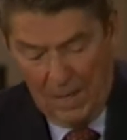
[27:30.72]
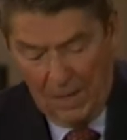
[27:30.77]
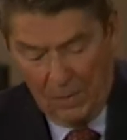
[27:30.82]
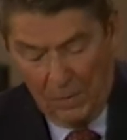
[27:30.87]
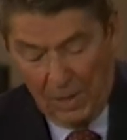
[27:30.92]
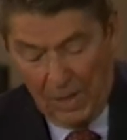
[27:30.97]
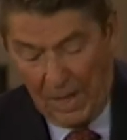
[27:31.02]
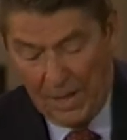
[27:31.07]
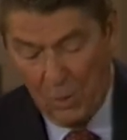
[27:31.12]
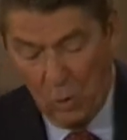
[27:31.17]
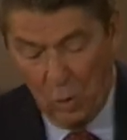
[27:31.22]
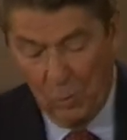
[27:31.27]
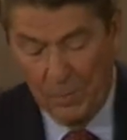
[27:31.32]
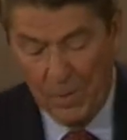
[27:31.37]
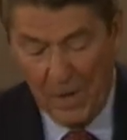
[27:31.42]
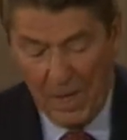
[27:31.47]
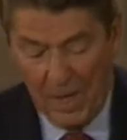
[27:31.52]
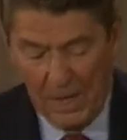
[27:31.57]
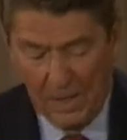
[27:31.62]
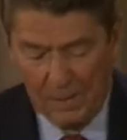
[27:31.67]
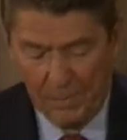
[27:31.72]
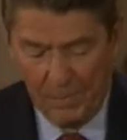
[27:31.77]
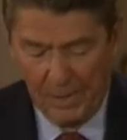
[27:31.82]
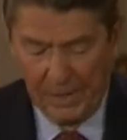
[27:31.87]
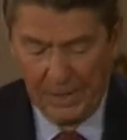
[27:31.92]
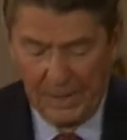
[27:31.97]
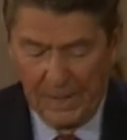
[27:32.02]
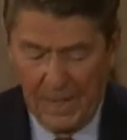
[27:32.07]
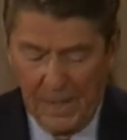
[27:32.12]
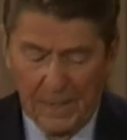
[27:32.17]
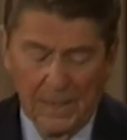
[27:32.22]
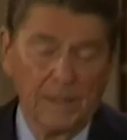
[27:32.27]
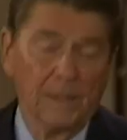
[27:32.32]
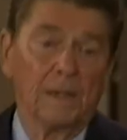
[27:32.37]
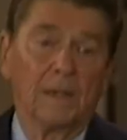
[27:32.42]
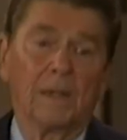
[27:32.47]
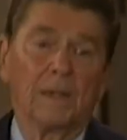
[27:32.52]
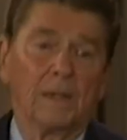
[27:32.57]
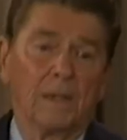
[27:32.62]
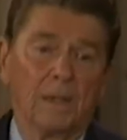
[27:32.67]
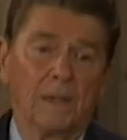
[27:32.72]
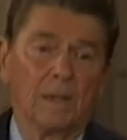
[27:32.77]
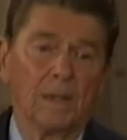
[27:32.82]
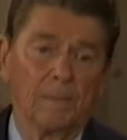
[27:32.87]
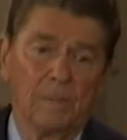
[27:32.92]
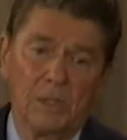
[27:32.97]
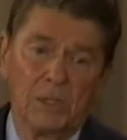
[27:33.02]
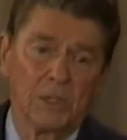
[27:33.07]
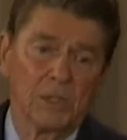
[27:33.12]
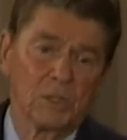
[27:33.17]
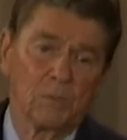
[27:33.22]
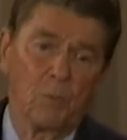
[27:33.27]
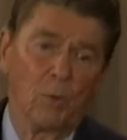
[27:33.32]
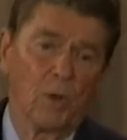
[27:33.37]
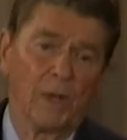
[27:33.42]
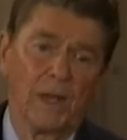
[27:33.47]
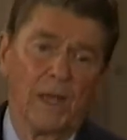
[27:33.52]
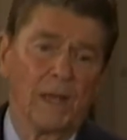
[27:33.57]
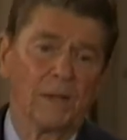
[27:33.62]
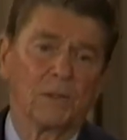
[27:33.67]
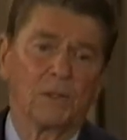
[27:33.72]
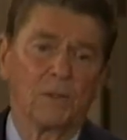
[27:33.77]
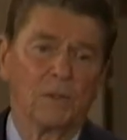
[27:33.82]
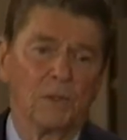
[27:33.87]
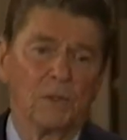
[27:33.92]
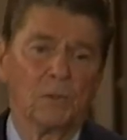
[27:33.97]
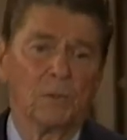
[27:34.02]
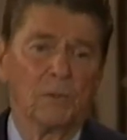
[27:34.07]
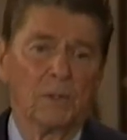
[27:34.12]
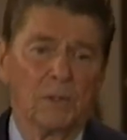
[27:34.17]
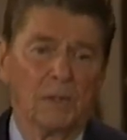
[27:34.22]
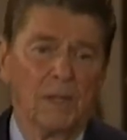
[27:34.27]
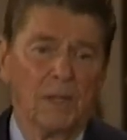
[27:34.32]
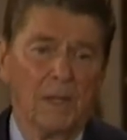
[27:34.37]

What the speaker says: Well, I hope not. But again, let me just point out to you,